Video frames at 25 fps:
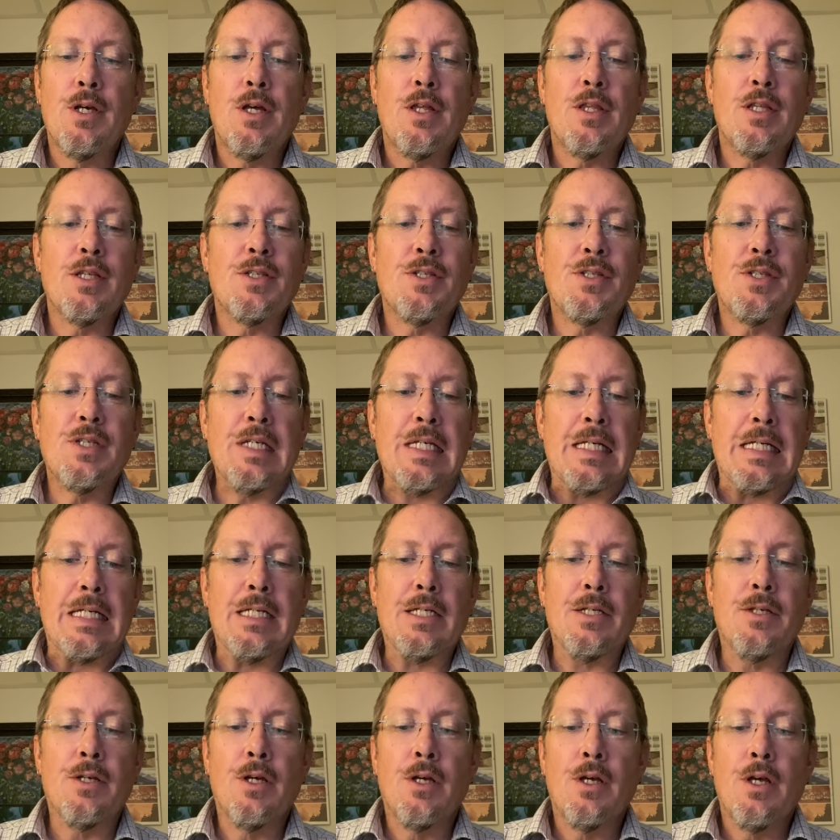the
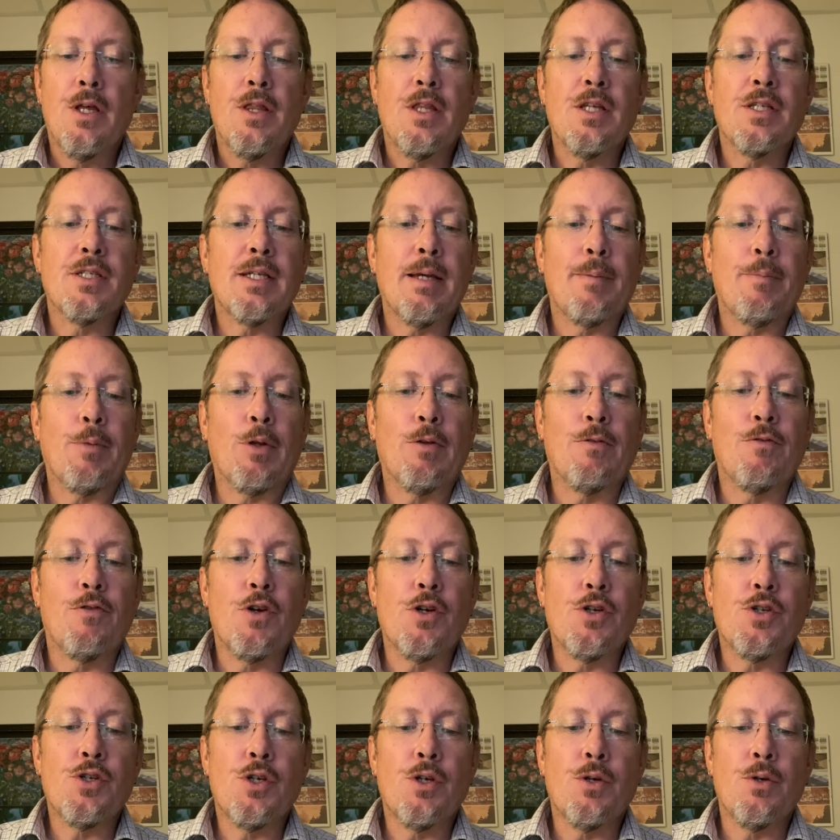seed, the seminal
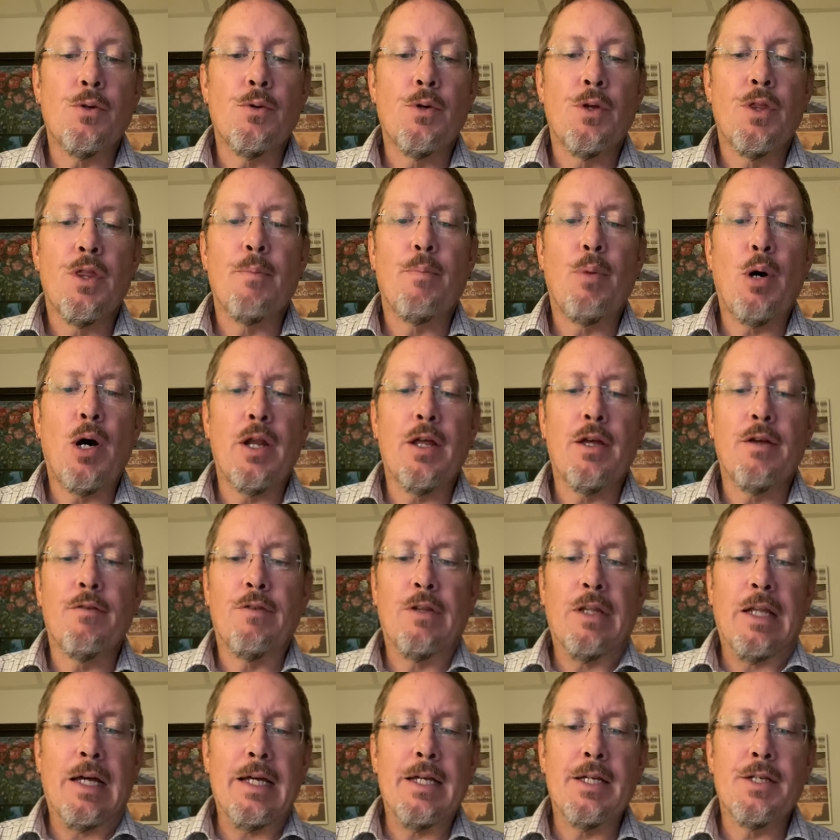virtue, the body of
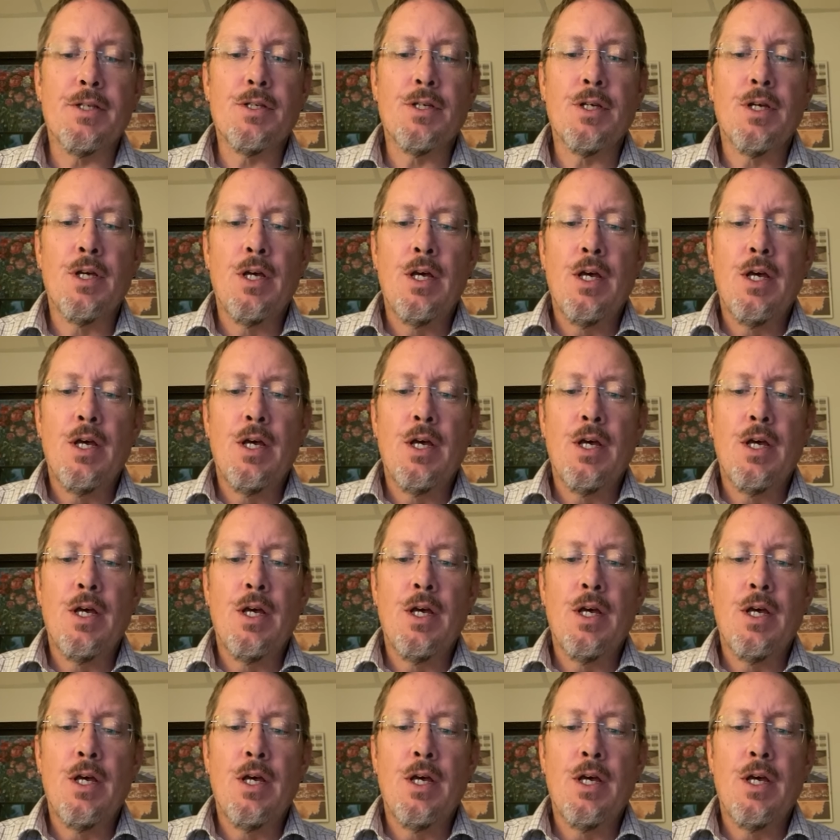light,